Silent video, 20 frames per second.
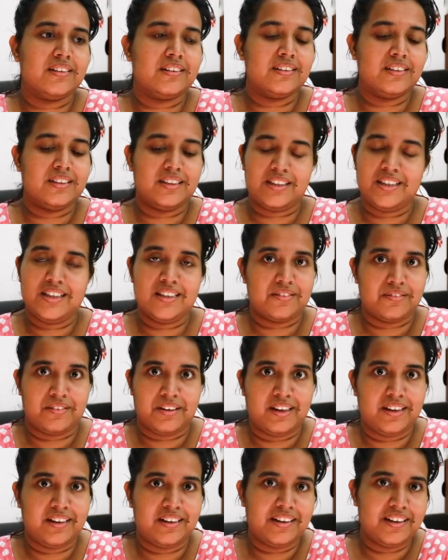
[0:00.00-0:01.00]
And he's
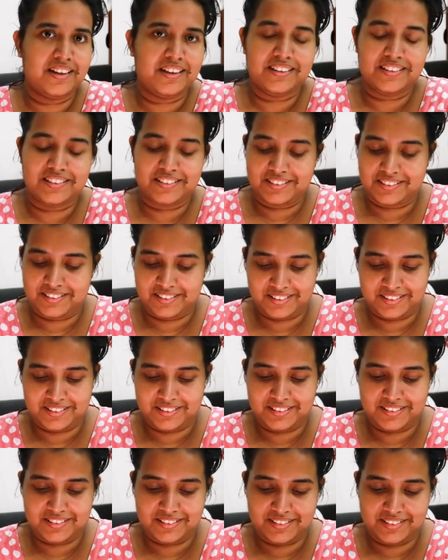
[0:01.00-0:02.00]
right, it
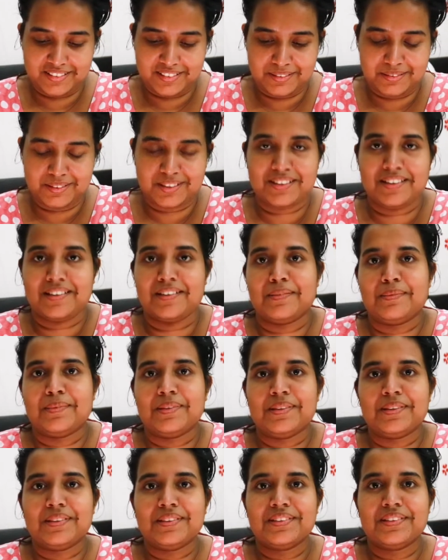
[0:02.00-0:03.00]
was
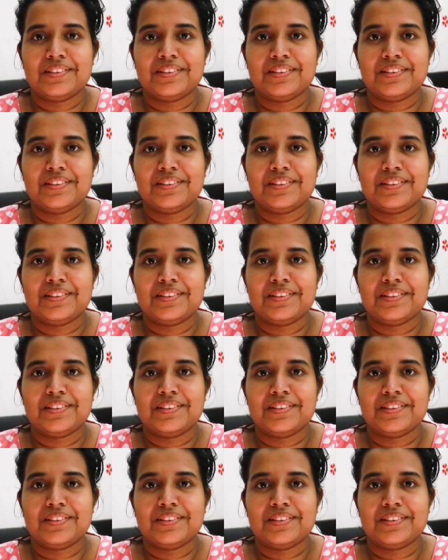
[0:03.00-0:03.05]
terrible.